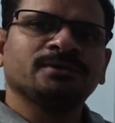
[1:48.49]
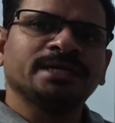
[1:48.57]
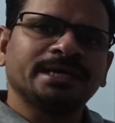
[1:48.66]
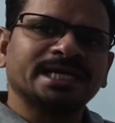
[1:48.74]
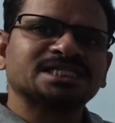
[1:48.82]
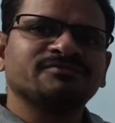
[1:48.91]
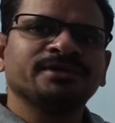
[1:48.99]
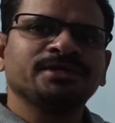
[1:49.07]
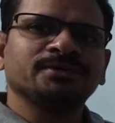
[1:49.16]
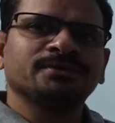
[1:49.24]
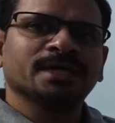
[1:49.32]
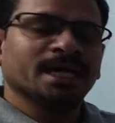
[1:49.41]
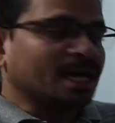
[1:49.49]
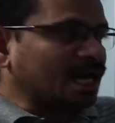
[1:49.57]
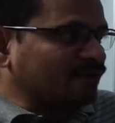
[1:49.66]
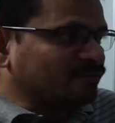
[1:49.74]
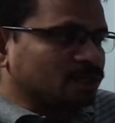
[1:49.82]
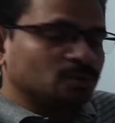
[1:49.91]
In next video I
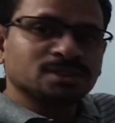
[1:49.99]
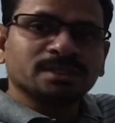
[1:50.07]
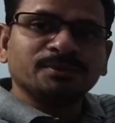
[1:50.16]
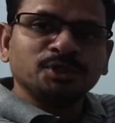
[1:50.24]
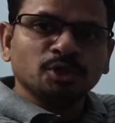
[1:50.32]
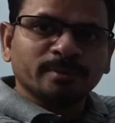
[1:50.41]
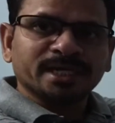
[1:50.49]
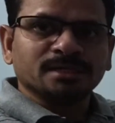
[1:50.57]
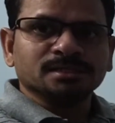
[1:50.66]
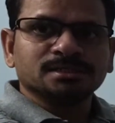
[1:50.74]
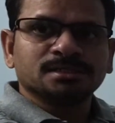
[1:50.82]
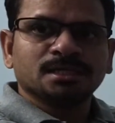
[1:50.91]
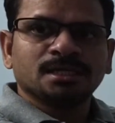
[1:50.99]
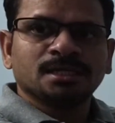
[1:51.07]
will do some numericals,